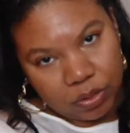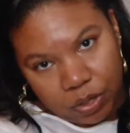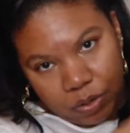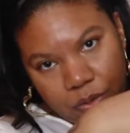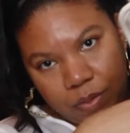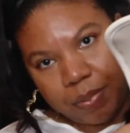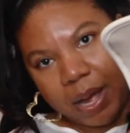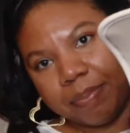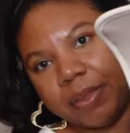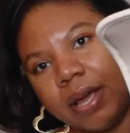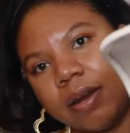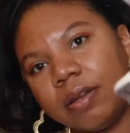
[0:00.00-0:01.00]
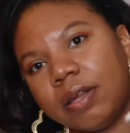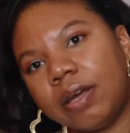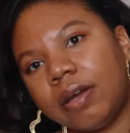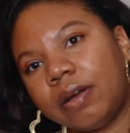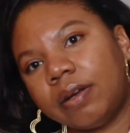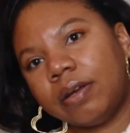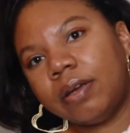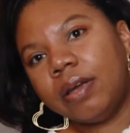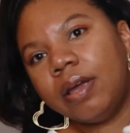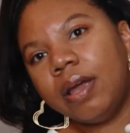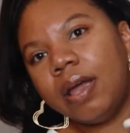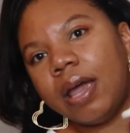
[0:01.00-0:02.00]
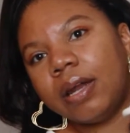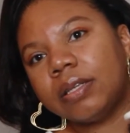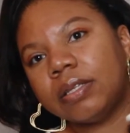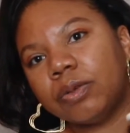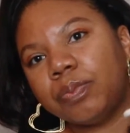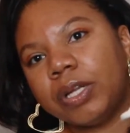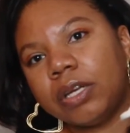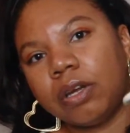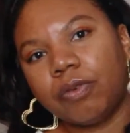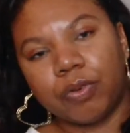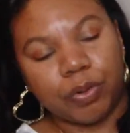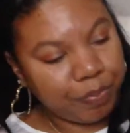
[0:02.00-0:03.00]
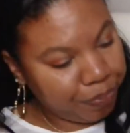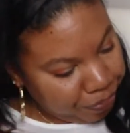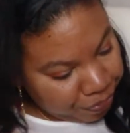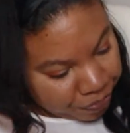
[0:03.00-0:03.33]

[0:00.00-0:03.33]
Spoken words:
So pop that in there, and there's still plenty of room.